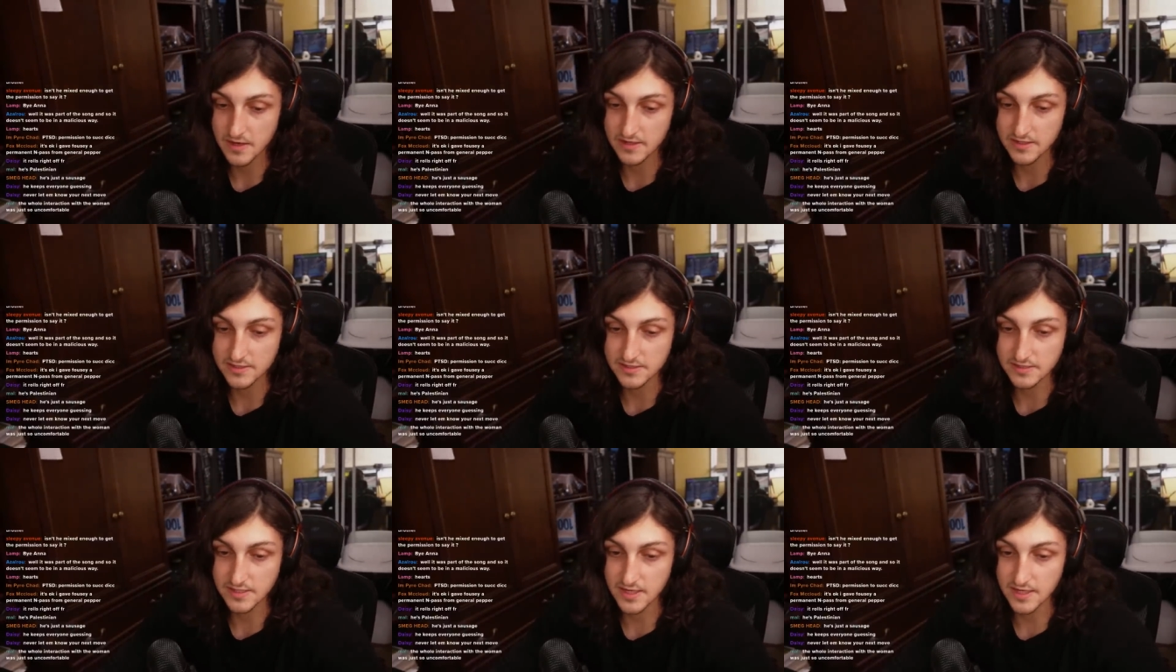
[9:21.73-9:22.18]
and
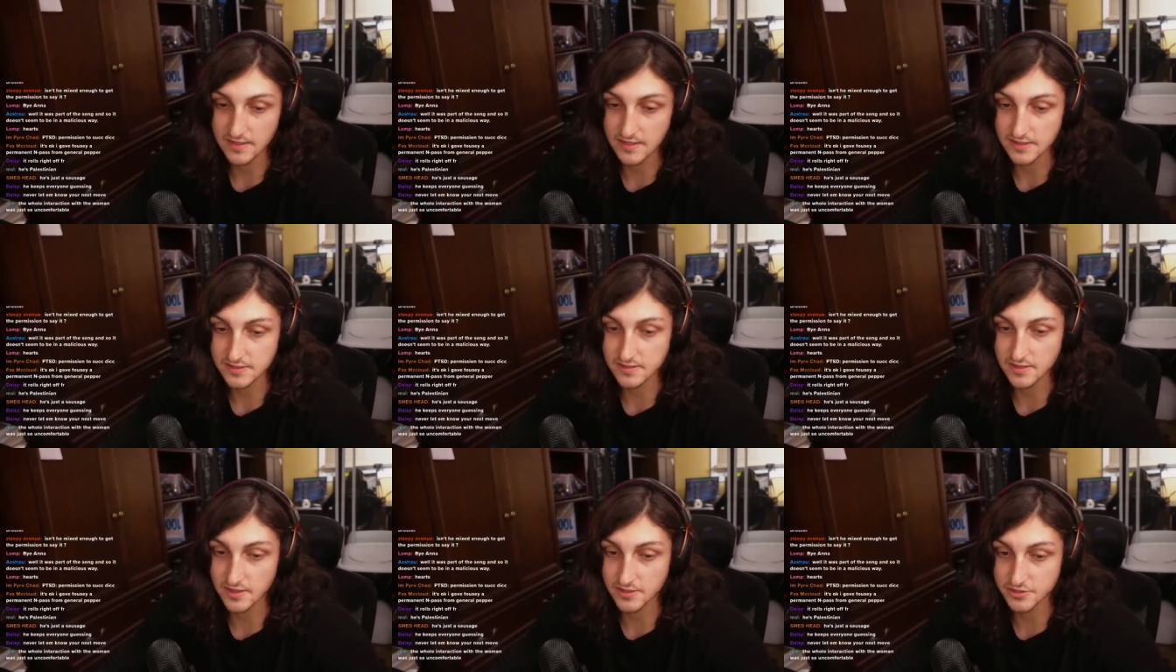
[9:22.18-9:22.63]
he's saying
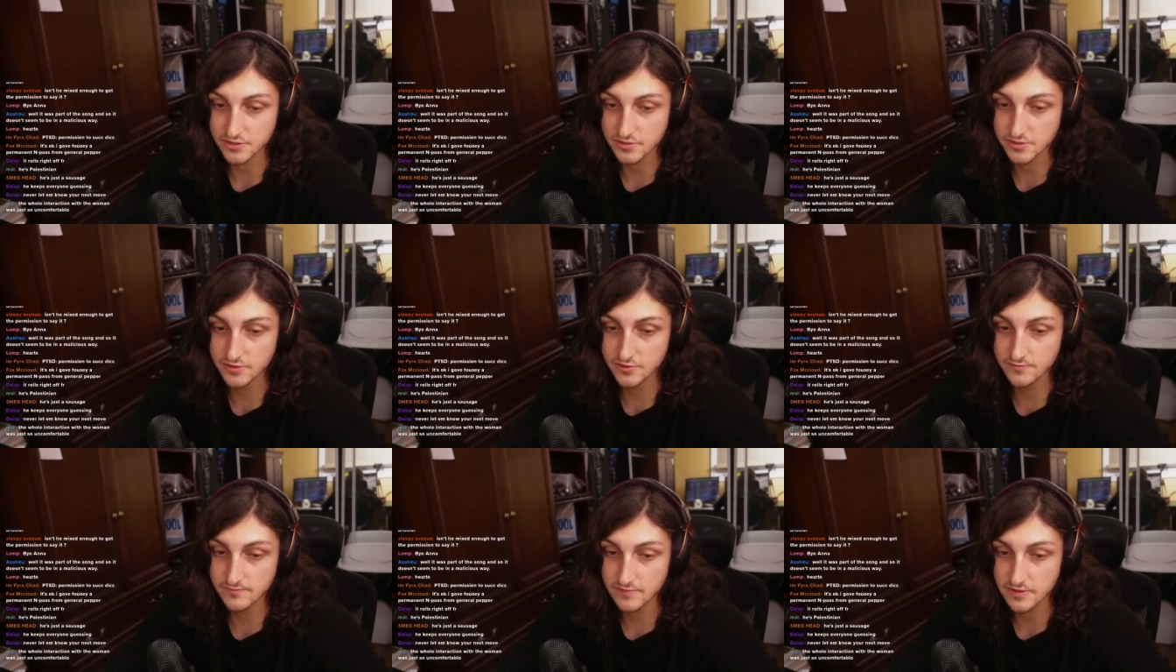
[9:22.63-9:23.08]
that's not
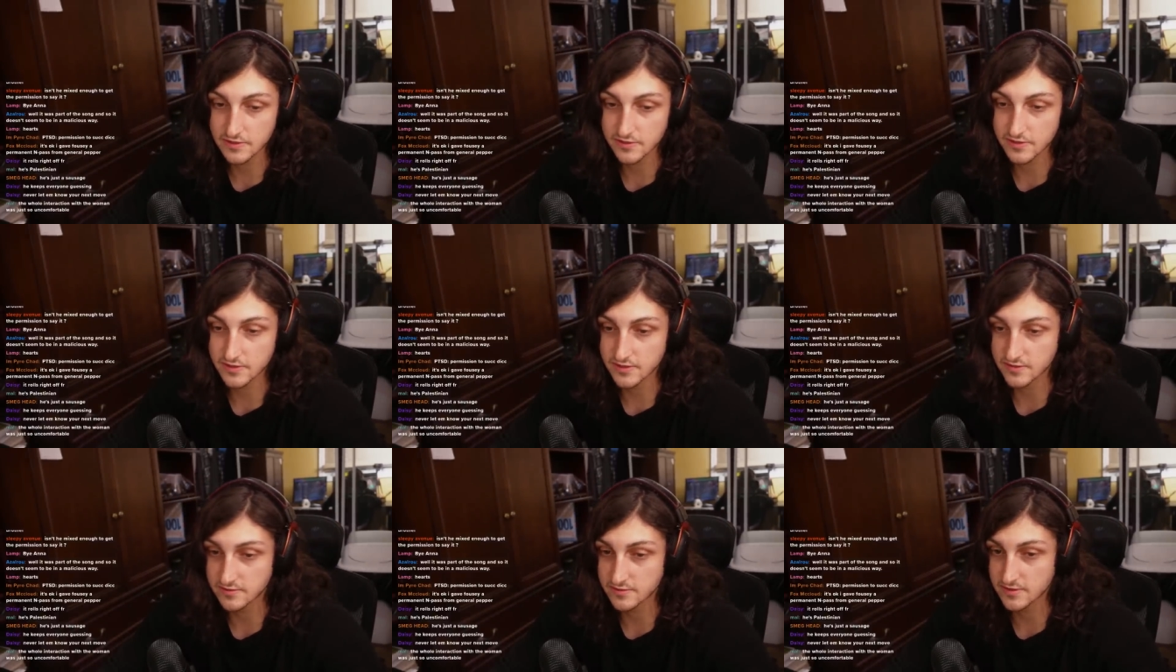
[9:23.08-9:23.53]
true. Here
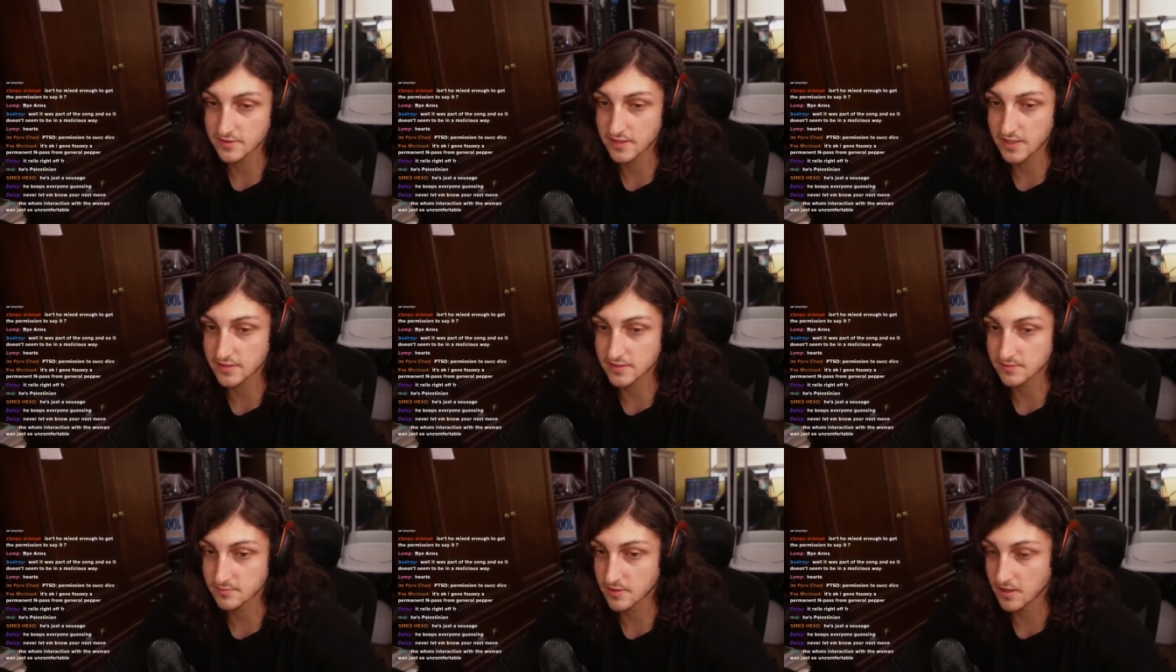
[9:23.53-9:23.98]
you can
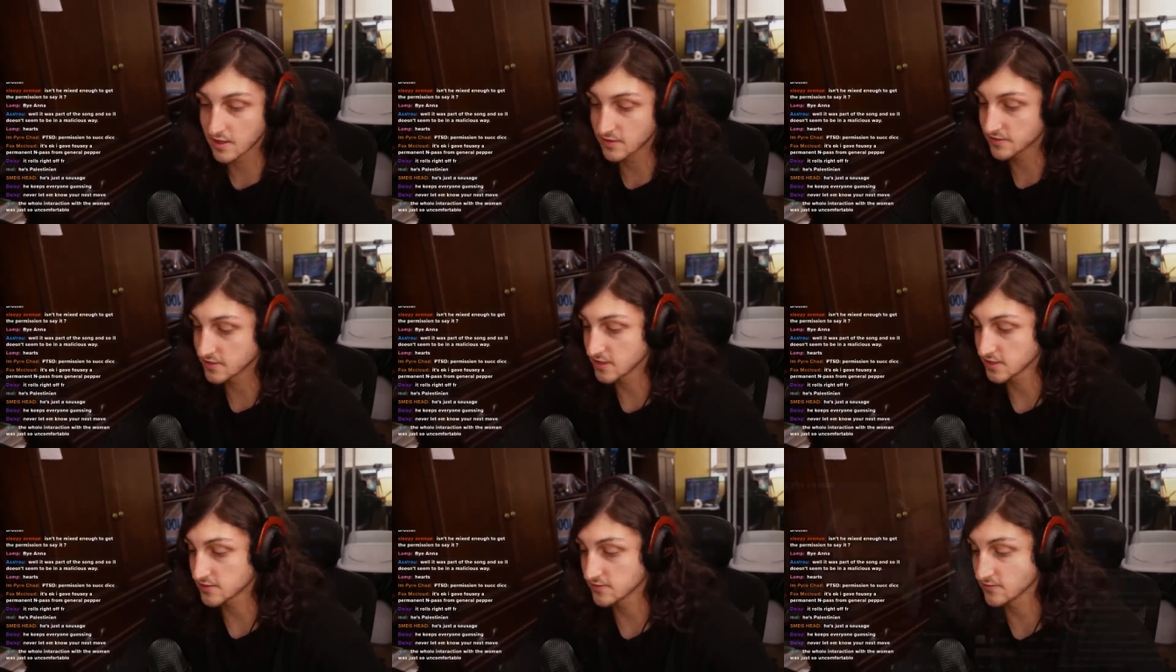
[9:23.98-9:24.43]
get some context for